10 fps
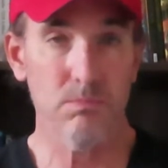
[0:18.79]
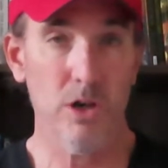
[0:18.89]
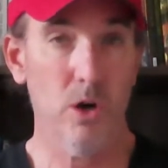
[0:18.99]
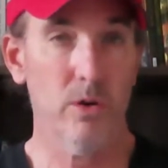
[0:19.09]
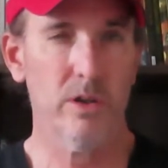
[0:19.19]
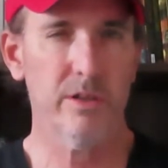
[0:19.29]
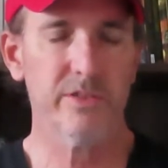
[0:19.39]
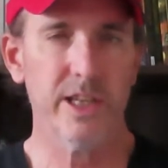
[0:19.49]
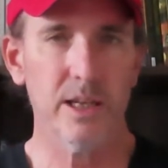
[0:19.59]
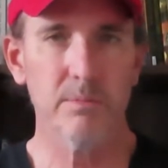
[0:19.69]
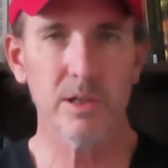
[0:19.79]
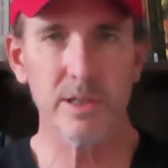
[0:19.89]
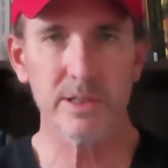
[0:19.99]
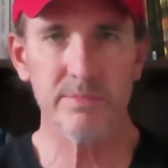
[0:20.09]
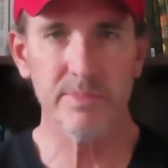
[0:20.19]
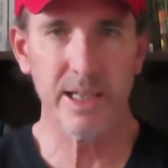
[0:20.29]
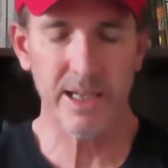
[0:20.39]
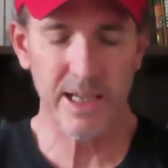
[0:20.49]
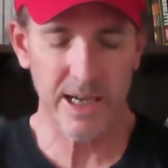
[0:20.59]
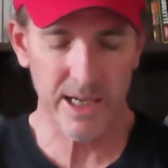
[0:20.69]
owner of Teela Books, and
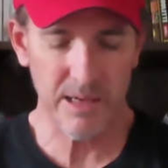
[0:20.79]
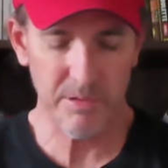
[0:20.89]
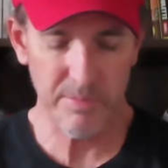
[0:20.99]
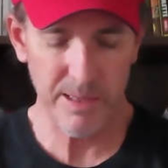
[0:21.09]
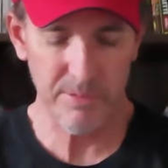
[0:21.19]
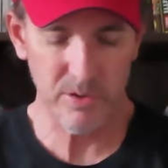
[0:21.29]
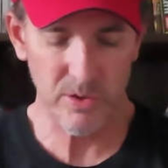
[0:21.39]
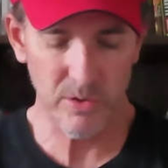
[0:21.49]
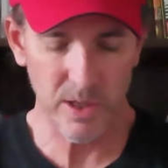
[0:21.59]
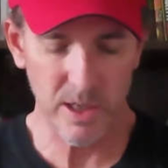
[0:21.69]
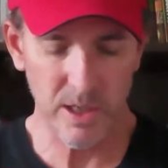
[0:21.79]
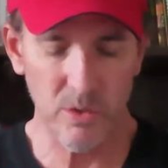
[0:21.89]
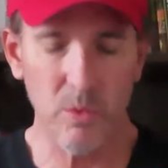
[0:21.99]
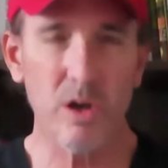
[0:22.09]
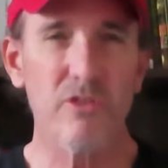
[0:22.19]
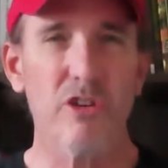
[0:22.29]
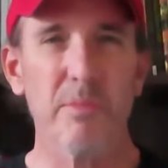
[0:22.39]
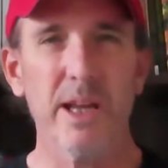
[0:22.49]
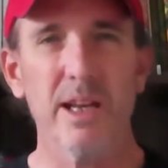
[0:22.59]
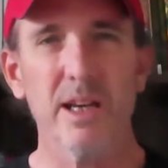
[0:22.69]
I got a couple people who work for
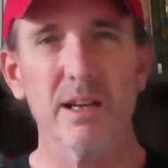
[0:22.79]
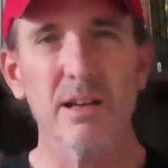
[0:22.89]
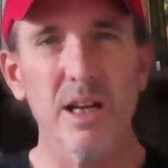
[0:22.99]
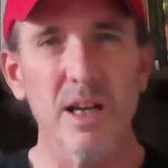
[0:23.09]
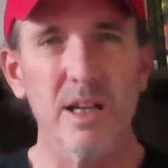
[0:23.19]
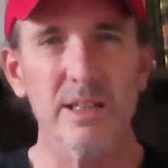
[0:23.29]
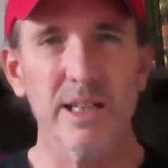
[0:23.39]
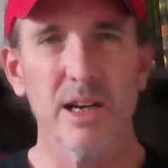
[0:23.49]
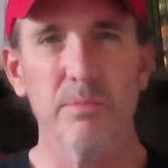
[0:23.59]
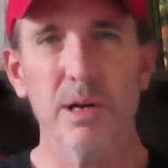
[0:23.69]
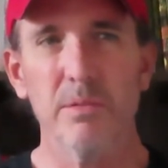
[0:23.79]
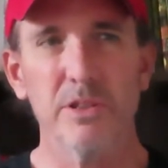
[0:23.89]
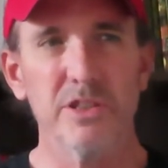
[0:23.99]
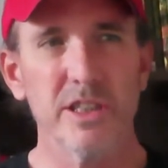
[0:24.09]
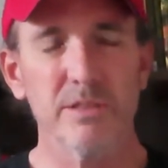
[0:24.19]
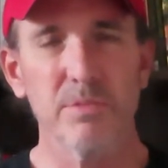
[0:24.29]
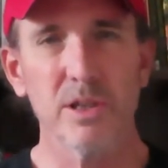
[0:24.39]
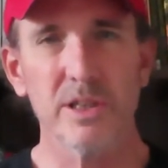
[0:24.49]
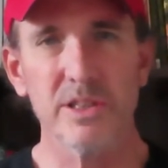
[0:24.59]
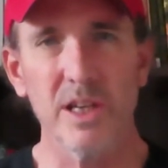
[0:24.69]
me to help publish these
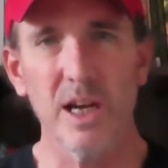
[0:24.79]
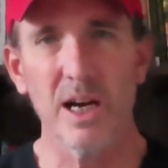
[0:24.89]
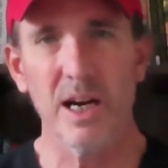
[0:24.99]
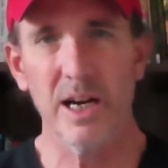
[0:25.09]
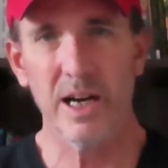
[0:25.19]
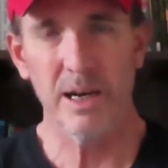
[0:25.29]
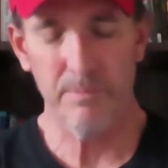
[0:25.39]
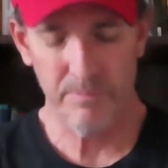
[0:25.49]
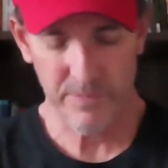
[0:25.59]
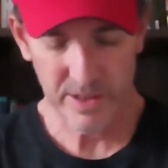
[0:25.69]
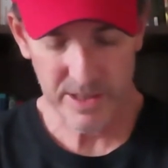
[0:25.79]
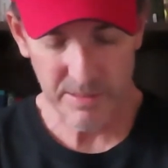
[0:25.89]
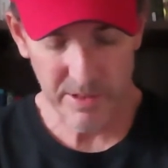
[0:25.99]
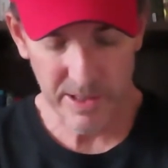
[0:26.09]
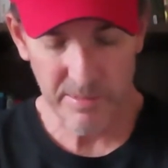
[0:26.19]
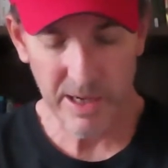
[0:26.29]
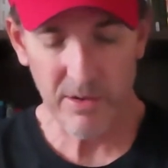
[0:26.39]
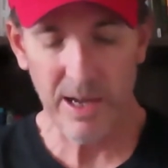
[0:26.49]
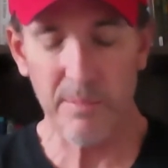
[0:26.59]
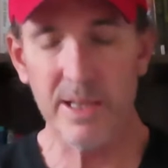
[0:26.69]
books. Some of them I
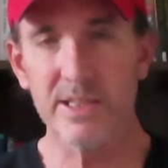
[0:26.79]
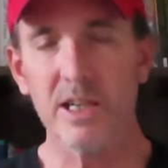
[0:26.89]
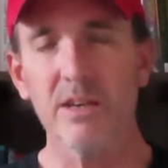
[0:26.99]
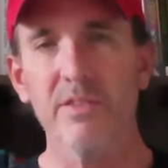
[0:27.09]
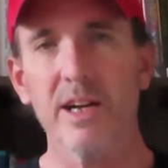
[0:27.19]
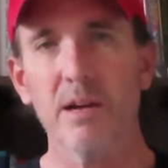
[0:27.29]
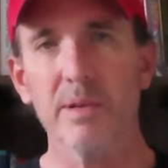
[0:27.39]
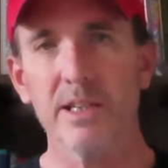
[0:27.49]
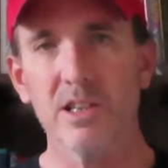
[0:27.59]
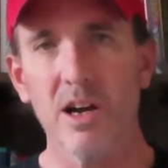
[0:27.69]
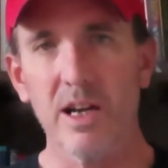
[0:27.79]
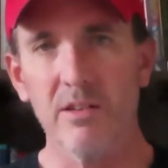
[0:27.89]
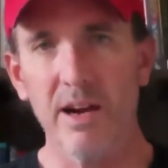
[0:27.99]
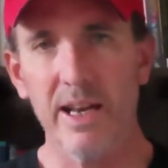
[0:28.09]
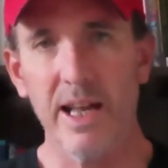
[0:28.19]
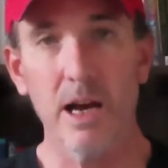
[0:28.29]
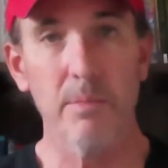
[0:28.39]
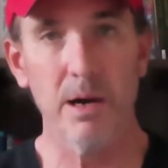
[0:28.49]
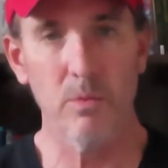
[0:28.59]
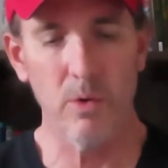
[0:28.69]
write myself, and I'll be talking right now
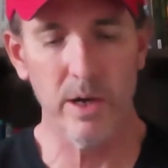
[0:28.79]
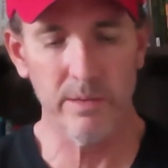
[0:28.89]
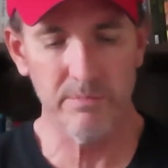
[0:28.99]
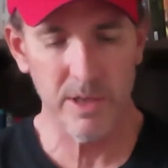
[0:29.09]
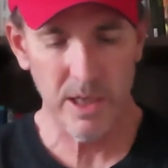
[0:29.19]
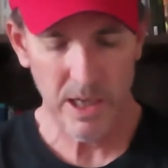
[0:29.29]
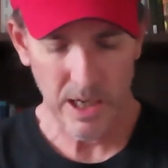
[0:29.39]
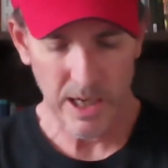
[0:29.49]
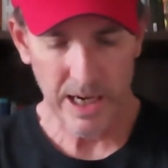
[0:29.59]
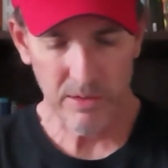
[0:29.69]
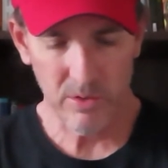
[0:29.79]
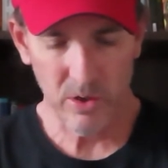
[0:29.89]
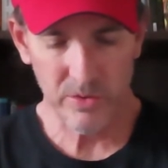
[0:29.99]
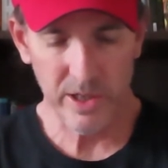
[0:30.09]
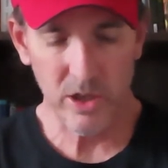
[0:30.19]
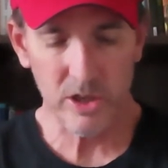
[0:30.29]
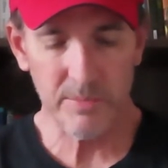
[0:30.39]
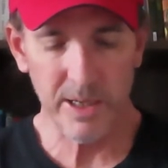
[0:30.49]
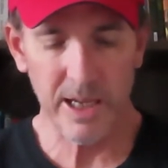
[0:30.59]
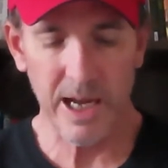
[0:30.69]
about one I wrote, The
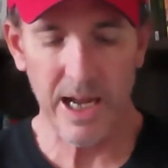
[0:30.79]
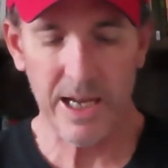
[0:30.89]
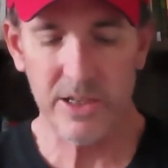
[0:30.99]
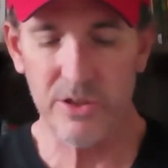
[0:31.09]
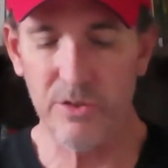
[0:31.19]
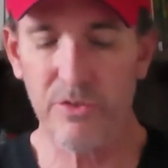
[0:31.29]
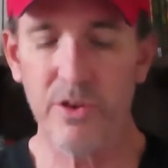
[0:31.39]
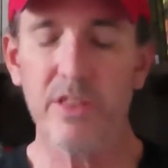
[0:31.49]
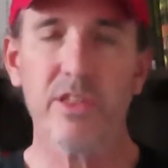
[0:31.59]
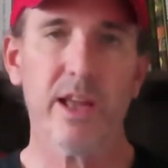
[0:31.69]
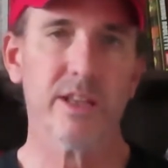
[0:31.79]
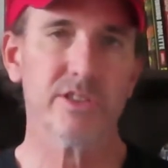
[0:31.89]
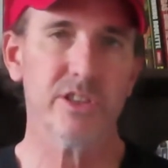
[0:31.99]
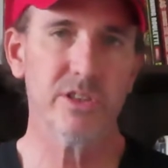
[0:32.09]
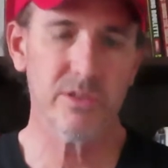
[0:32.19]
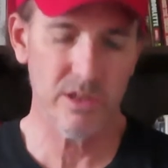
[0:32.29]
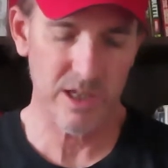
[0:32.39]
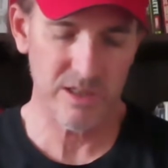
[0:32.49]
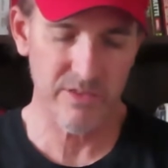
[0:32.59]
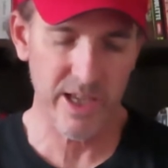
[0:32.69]
Ultimate Guide to Free Things to Do in
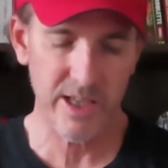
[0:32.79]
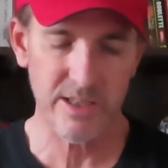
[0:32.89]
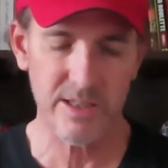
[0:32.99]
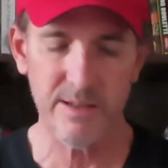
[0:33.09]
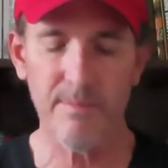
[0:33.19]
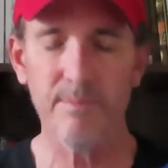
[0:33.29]
Las Vegas.